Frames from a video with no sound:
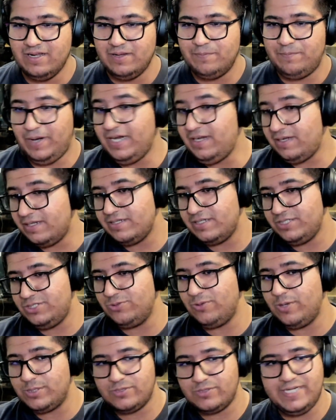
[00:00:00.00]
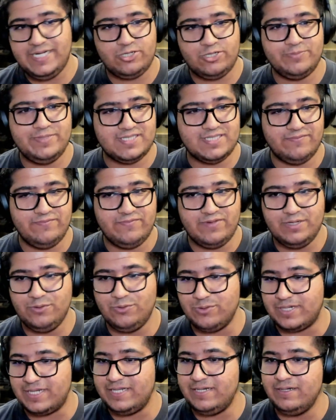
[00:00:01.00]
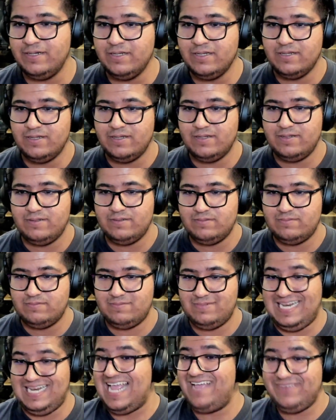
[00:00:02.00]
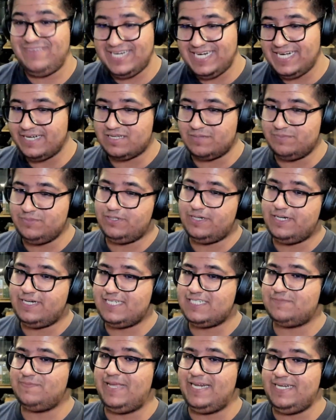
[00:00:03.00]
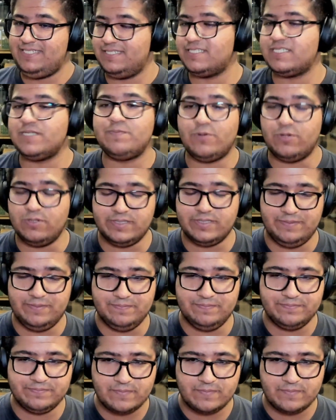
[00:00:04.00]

But you also need to be someone who can navigate communities, manage and support them.